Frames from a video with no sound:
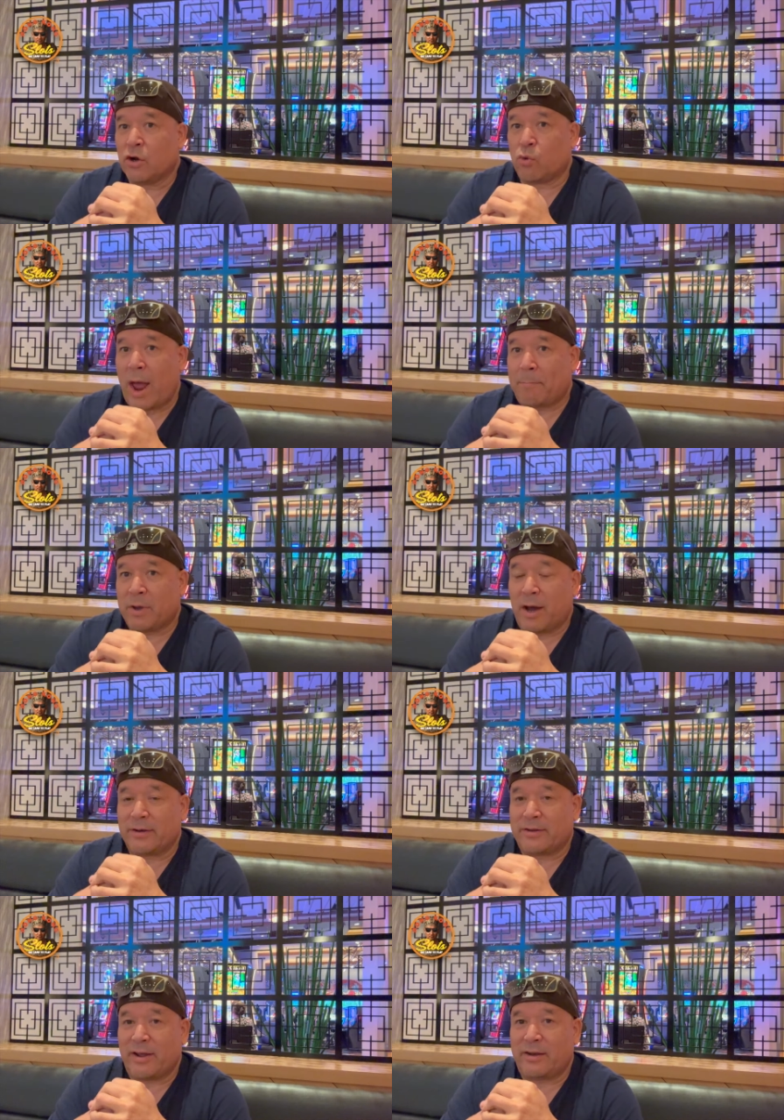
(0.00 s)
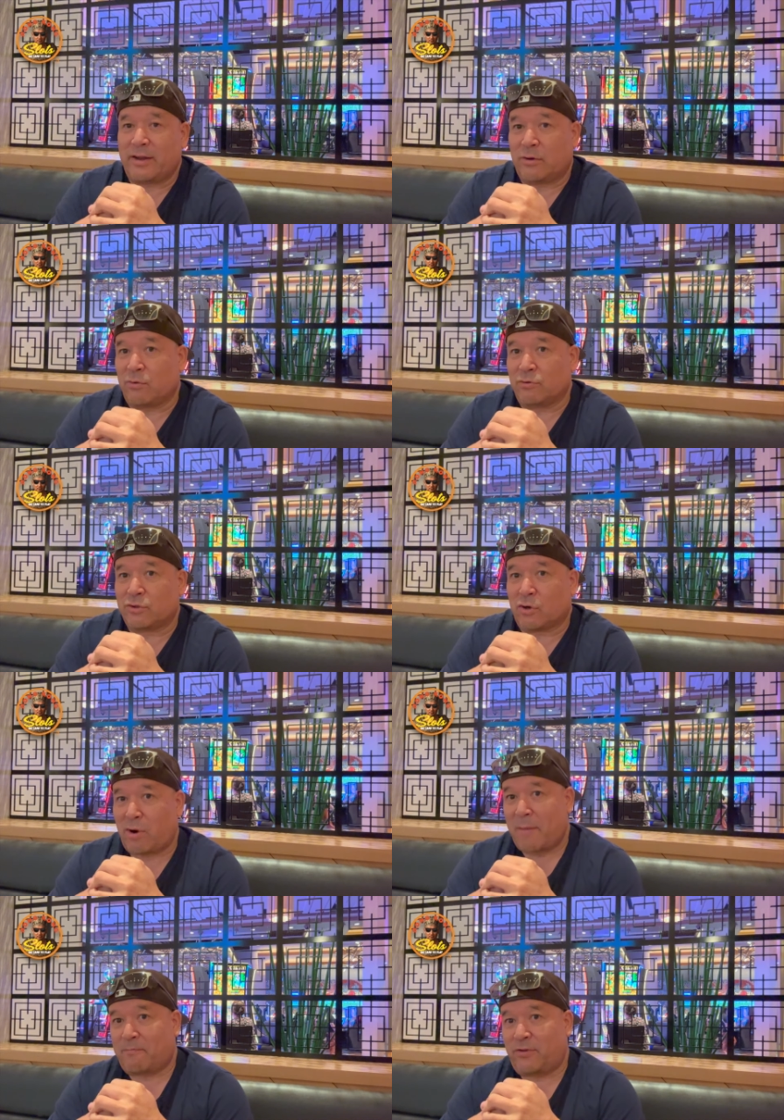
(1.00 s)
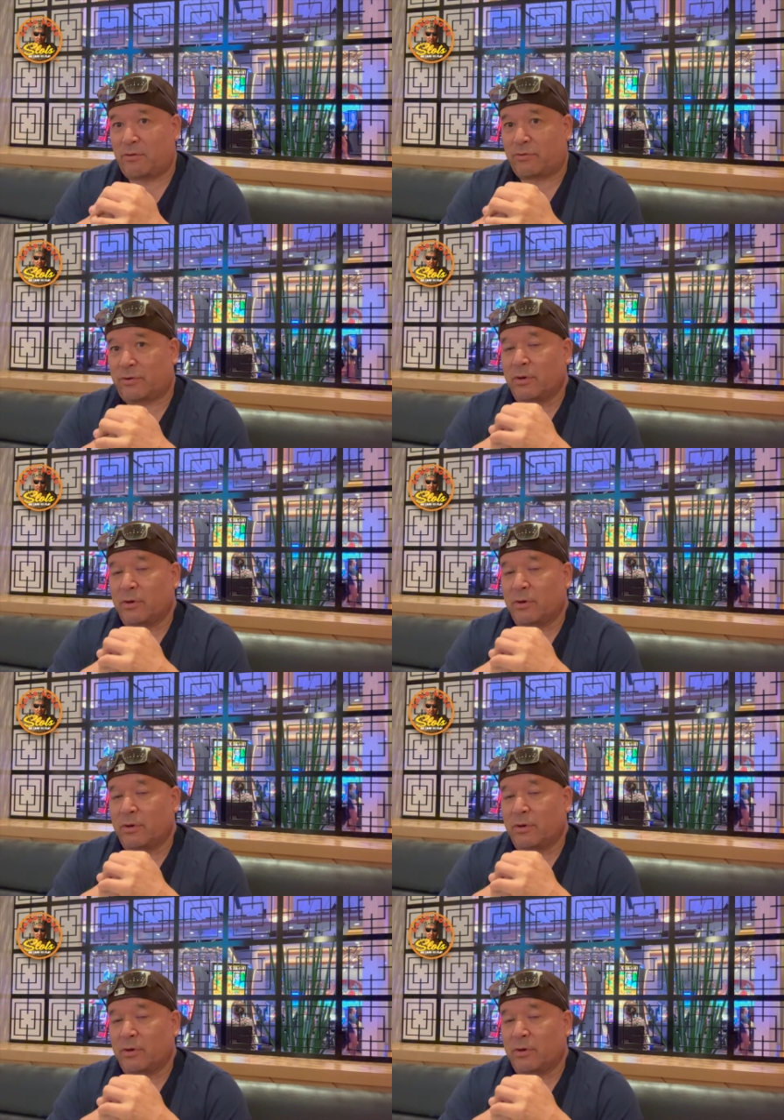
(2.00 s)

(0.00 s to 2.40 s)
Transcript: Crap content equals crap views.